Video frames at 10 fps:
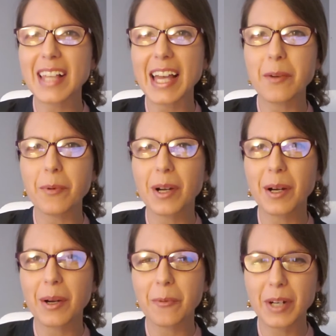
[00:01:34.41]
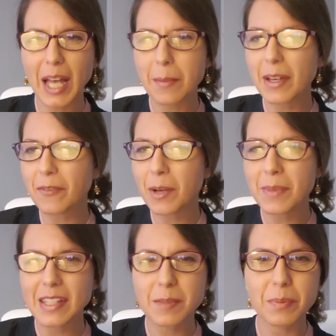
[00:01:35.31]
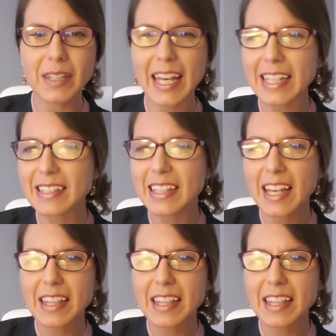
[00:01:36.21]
like we're coming from this place